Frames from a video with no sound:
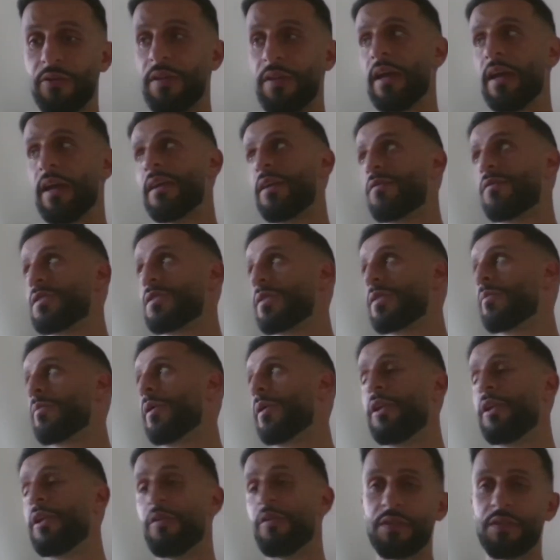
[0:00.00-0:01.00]
that gives them
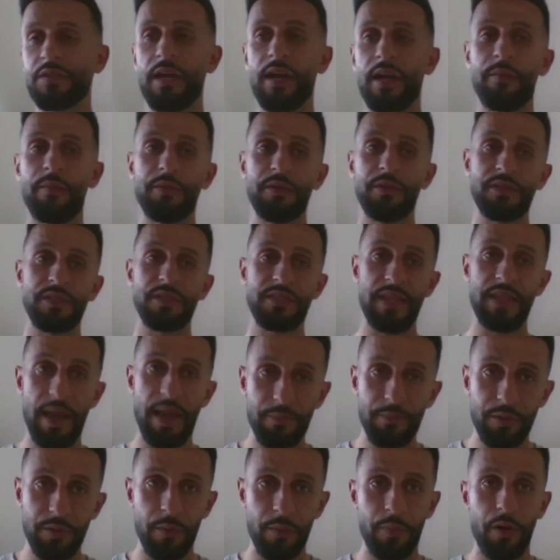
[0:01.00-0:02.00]
enough time to
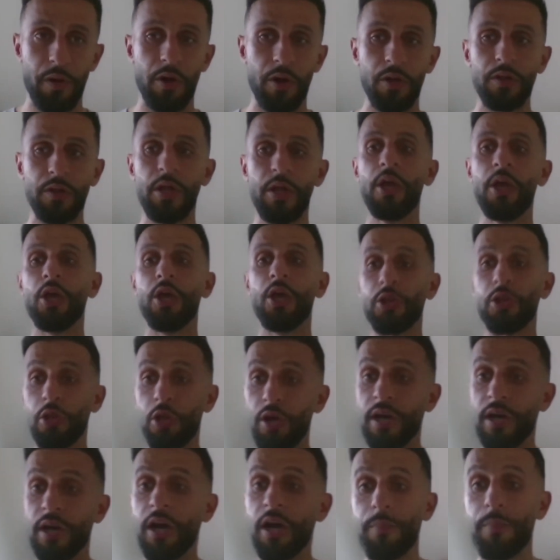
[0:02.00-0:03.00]
snap the ball,
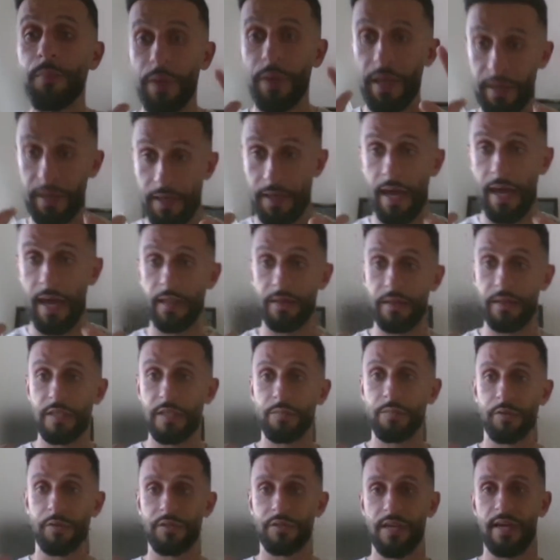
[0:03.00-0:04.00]
look up, and at
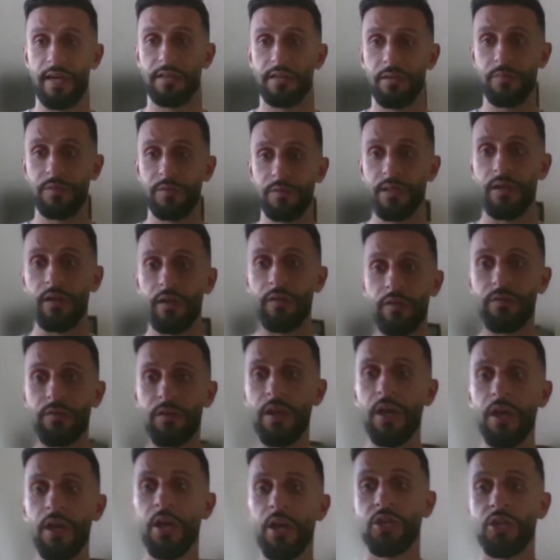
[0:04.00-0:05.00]
least protect themselves.
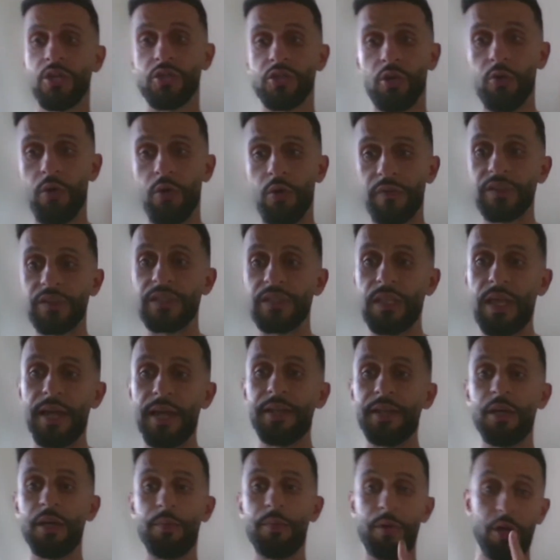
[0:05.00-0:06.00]
So whoever's
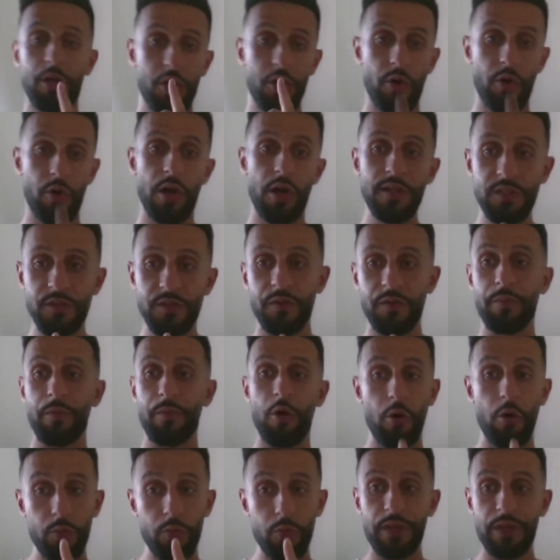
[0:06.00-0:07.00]
lined up across from
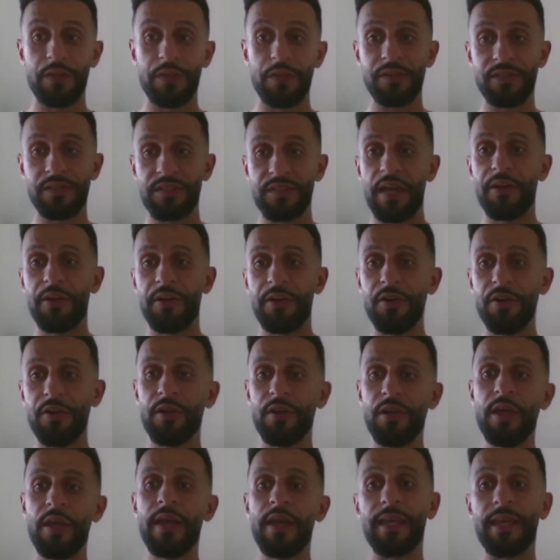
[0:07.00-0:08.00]
only the
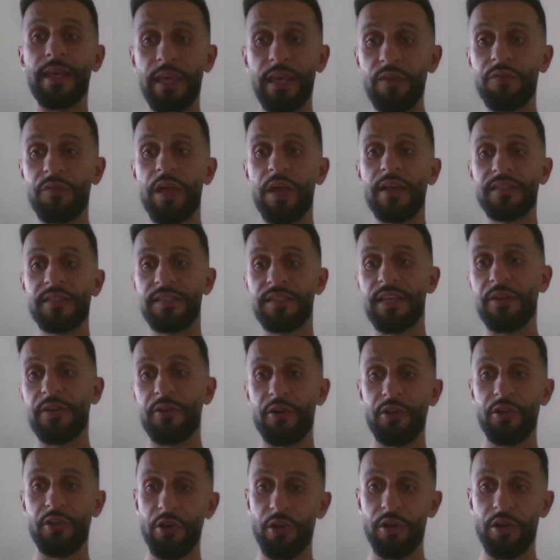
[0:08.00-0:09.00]
center, give that center
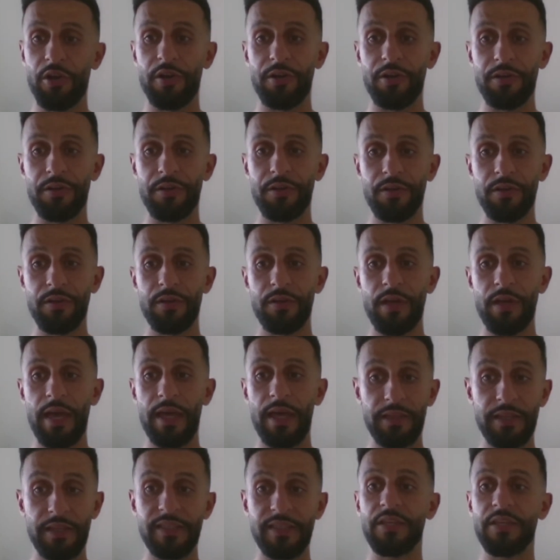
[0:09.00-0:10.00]
a yard, at
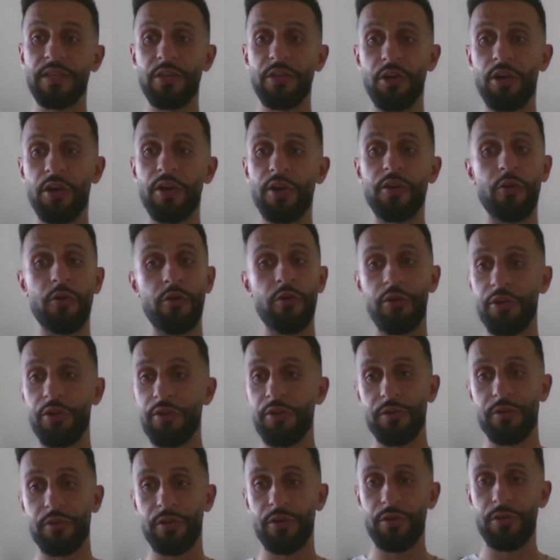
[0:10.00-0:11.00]
least a yard, or
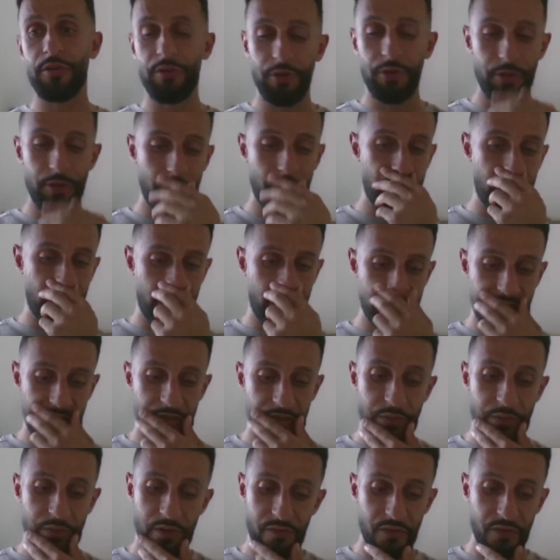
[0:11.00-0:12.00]
it's going
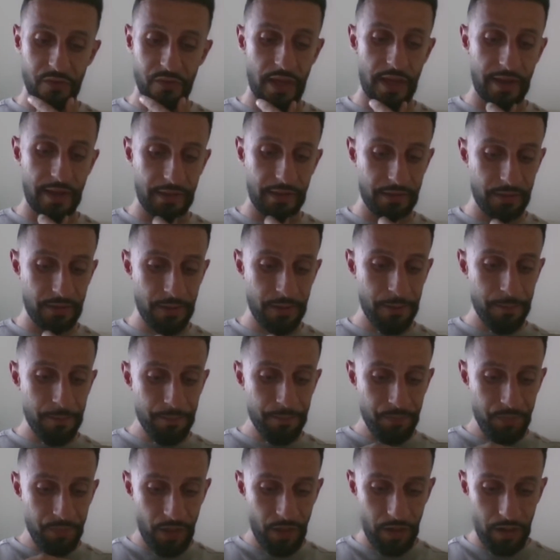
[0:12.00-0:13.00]
to be a flag.
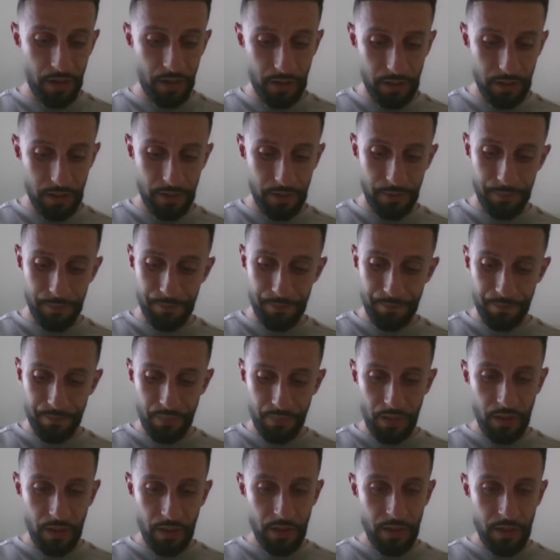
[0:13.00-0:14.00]
Um,
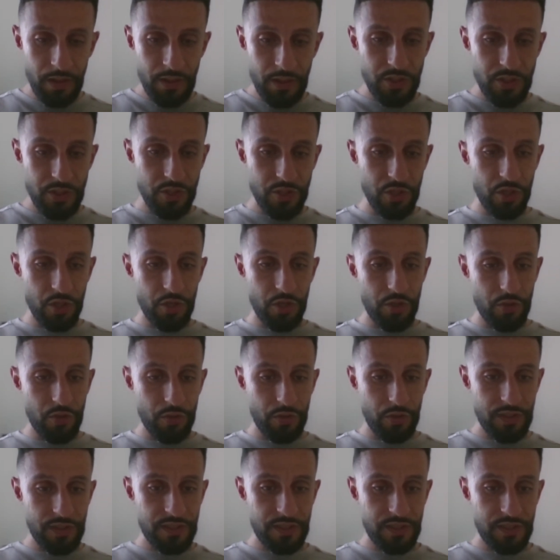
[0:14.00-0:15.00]
so
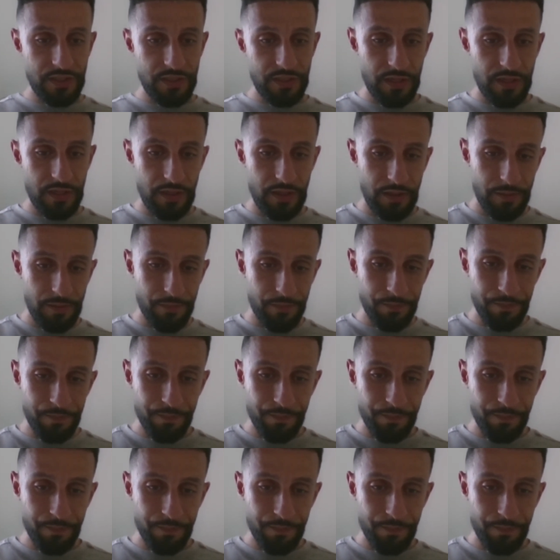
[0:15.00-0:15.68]
let's see.